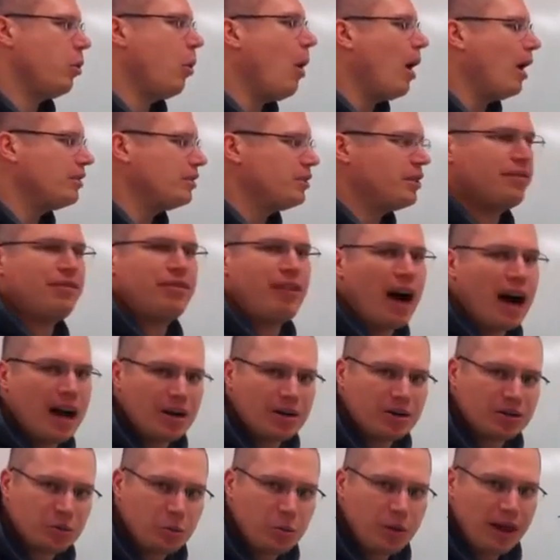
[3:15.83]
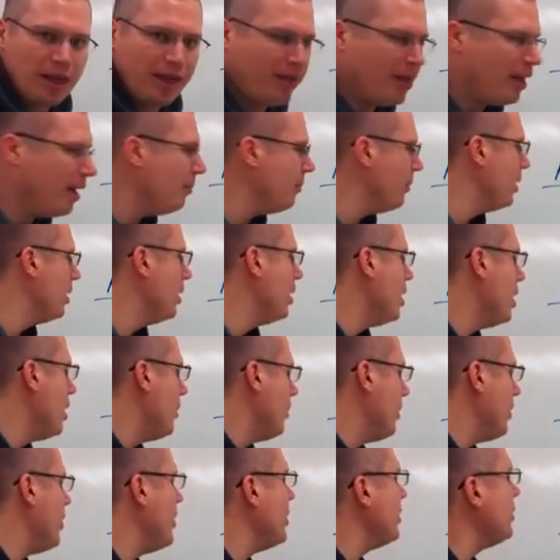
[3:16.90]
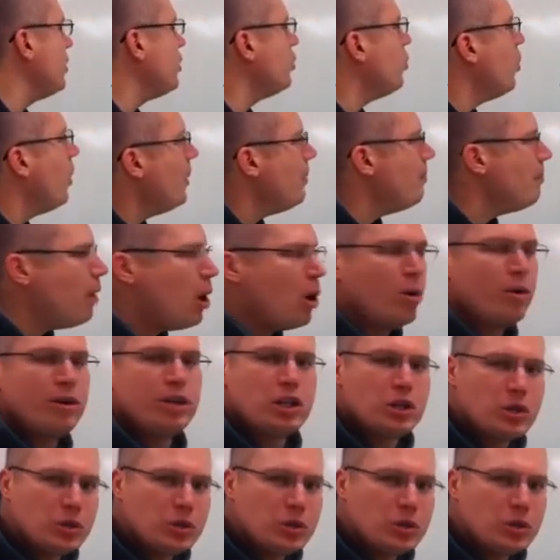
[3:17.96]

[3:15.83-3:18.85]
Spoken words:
quantifiers with them. But this is what mode